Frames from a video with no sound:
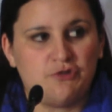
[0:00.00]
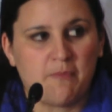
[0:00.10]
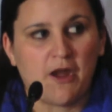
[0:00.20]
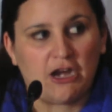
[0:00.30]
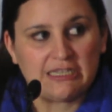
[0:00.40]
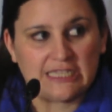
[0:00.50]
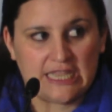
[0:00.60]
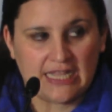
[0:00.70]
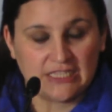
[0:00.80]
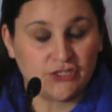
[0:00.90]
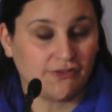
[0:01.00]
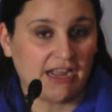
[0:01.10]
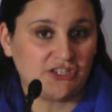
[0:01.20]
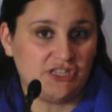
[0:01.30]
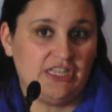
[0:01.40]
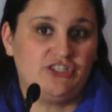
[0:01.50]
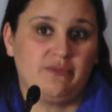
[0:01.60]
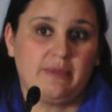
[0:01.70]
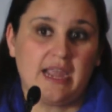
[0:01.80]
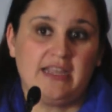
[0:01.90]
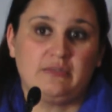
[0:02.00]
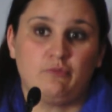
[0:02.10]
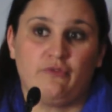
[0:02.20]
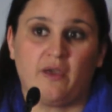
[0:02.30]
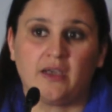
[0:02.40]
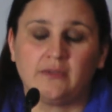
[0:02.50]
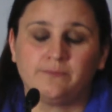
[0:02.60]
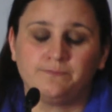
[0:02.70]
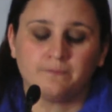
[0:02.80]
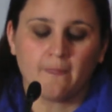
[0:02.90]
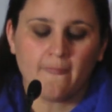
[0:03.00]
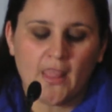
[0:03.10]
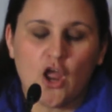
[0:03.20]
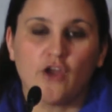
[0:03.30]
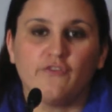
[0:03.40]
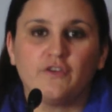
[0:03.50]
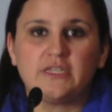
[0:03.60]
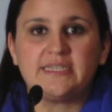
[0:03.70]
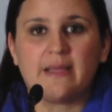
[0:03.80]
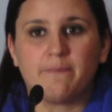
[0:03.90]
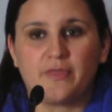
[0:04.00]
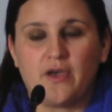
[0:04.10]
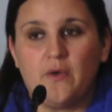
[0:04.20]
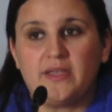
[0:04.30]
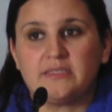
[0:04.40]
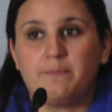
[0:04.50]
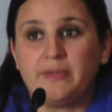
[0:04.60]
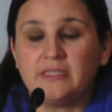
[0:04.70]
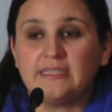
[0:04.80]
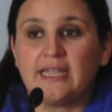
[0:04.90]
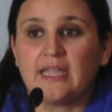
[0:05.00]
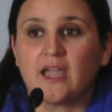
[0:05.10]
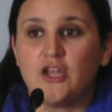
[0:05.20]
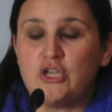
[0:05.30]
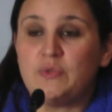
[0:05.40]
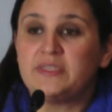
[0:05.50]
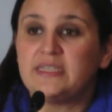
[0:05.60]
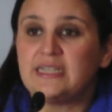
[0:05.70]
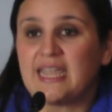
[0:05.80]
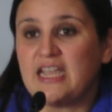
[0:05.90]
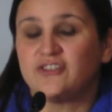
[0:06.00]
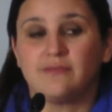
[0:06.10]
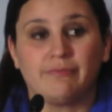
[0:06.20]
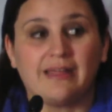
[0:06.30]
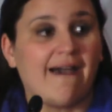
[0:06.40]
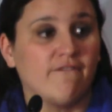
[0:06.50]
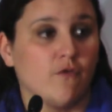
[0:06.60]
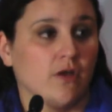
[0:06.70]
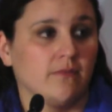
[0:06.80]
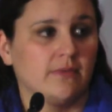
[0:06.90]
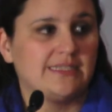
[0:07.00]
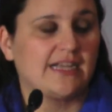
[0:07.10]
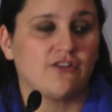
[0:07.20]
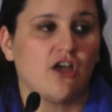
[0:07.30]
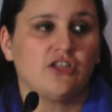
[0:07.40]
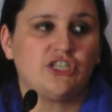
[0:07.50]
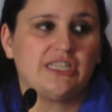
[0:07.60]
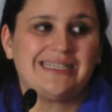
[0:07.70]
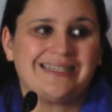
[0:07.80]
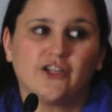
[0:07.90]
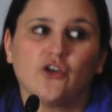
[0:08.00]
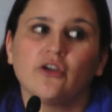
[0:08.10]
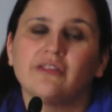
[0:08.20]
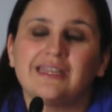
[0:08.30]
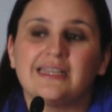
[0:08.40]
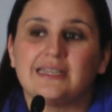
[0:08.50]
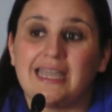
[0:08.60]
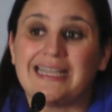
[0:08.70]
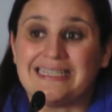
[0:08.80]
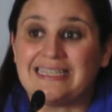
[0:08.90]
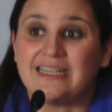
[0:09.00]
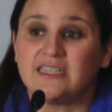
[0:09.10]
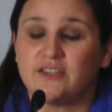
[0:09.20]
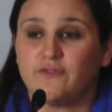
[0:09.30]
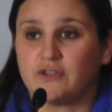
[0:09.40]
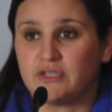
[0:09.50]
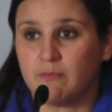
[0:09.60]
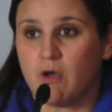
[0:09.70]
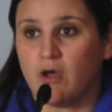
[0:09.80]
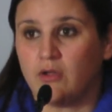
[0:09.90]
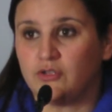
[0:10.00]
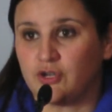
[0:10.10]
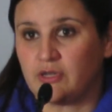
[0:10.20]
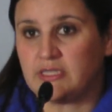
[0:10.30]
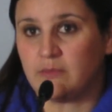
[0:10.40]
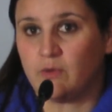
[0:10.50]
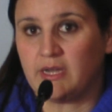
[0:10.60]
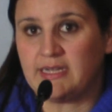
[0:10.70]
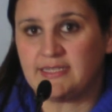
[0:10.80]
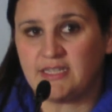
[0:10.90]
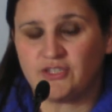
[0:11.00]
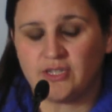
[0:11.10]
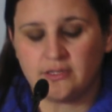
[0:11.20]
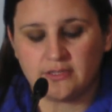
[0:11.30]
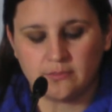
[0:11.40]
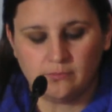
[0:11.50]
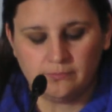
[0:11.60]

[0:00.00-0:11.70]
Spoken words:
parts, and that's a direction that GPI is moving. Our first step, though, is building a new syndication platform, technology that didn't currently exist for small journalism organizations.